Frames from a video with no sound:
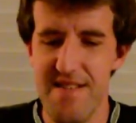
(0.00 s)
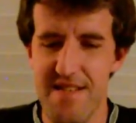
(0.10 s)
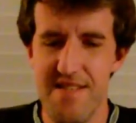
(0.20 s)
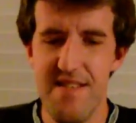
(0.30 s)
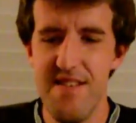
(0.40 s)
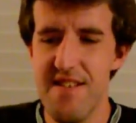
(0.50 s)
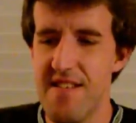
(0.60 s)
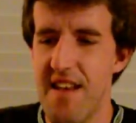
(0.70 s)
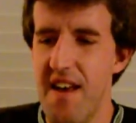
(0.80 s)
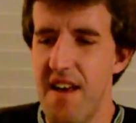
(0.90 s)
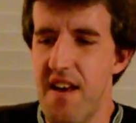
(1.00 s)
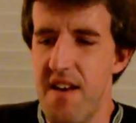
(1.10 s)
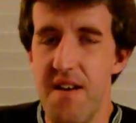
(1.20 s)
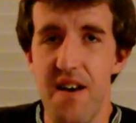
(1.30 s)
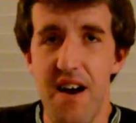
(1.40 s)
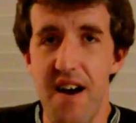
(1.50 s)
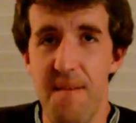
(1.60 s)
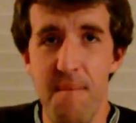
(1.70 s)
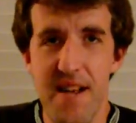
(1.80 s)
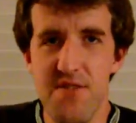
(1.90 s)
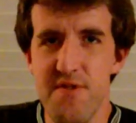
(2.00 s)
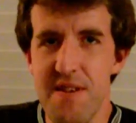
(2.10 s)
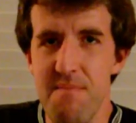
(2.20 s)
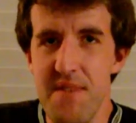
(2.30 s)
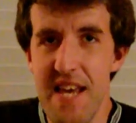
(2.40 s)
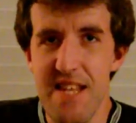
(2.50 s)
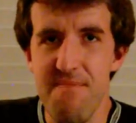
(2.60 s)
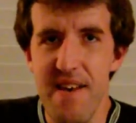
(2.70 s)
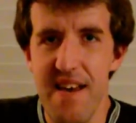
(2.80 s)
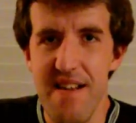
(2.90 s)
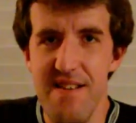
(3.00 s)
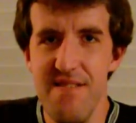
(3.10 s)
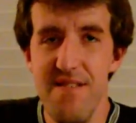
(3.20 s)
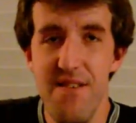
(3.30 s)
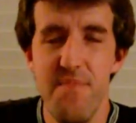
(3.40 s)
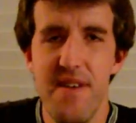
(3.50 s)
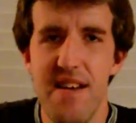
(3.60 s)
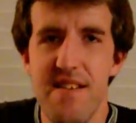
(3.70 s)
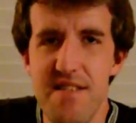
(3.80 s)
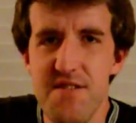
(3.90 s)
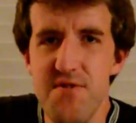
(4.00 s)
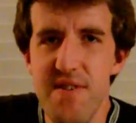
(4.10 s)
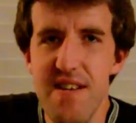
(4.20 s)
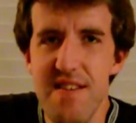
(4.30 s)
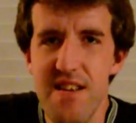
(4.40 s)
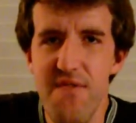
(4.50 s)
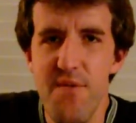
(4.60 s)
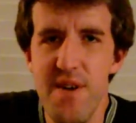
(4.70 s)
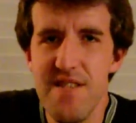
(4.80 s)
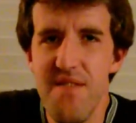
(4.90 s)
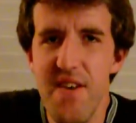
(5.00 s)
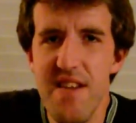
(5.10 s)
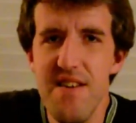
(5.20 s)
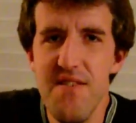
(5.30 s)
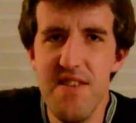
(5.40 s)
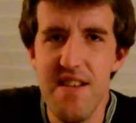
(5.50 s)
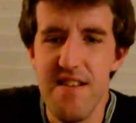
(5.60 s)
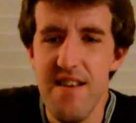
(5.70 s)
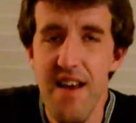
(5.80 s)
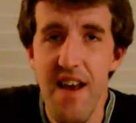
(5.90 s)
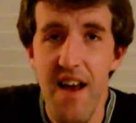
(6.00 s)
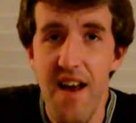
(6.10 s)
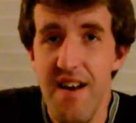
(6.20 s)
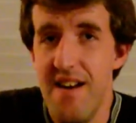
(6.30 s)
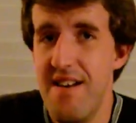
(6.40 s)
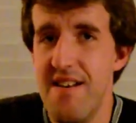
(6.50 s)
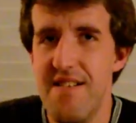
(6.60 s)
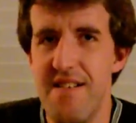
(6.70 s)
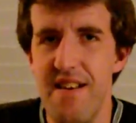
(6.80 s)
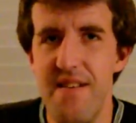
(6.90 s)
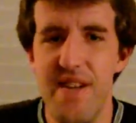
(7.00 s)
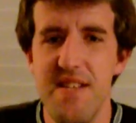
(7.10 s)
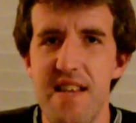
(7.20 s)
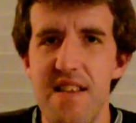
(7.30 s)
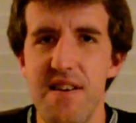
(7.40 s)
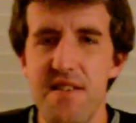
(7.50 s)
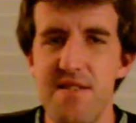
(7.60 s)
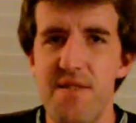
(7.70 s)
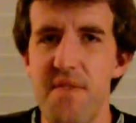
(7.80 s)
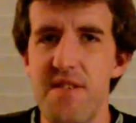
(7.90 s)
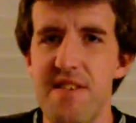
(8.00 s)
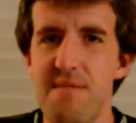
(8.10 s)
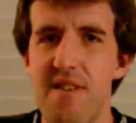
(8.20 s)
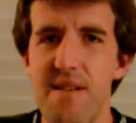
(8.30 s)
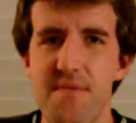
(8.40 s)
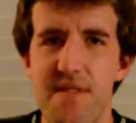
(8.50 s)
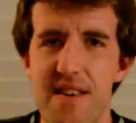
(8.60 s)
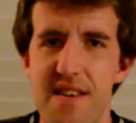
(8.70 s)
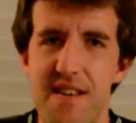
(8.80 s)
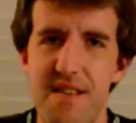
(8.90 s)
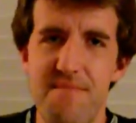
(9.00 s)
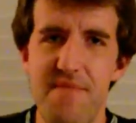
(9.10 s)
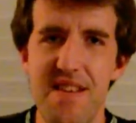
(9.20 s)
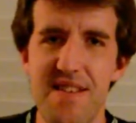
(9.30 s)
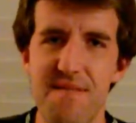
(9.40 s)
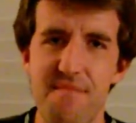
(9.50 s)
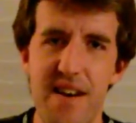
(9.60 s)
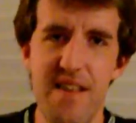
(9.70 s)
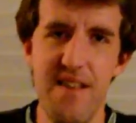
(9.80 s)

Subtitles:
Like, this is my dream dance pad, and I hope you guys all enjoy it. Thanks for watching the videos, and have a nice day. Let us know if there's any problems with it. Peace. Bye.